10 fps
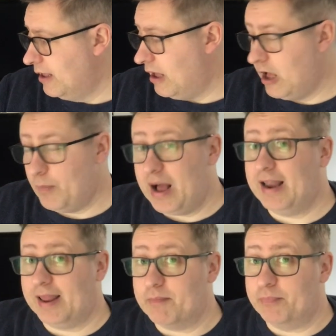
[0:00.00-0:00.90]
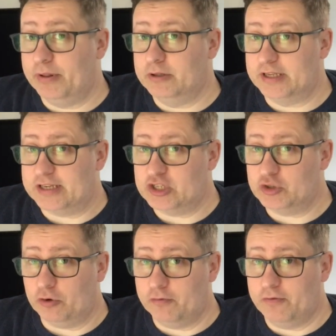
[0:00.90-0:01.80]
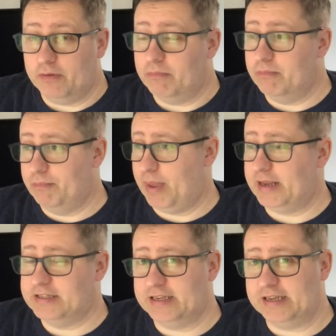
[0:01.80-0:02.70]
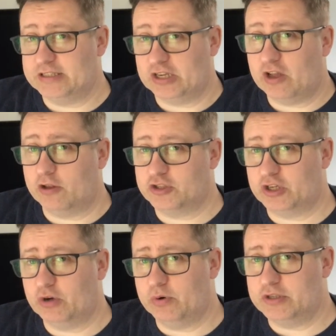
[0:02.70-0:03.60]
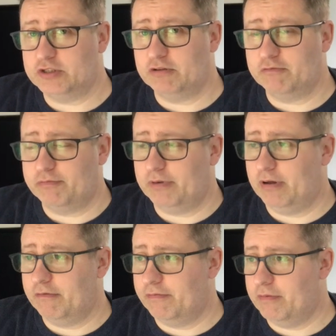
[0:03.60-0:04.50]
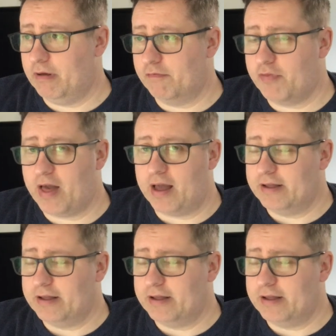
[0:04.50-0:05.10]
I like building stuff, and painting is a consequence of that.